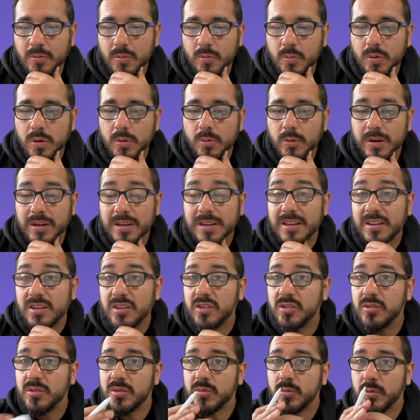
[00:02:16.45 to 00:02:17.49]
what we're gonna
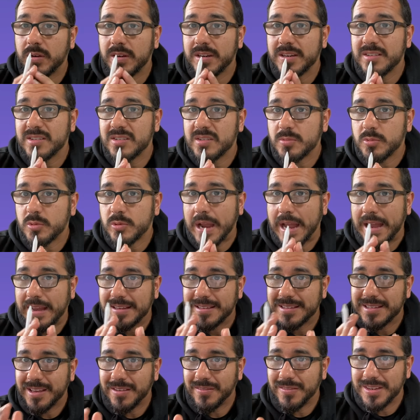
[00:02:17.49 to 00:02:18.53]
do is we're gonna subtract
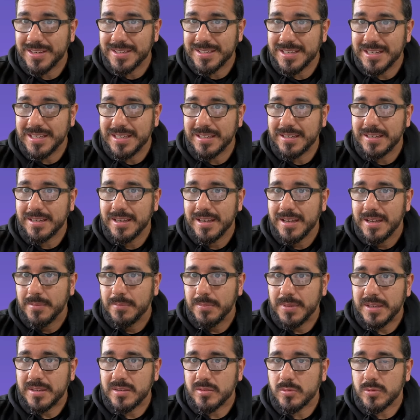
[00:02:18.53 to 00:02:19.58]
17
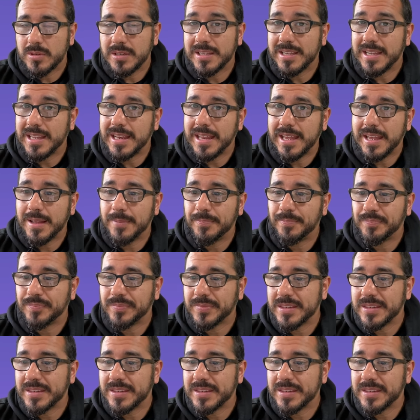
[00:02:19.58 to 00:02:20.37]
because we're looking at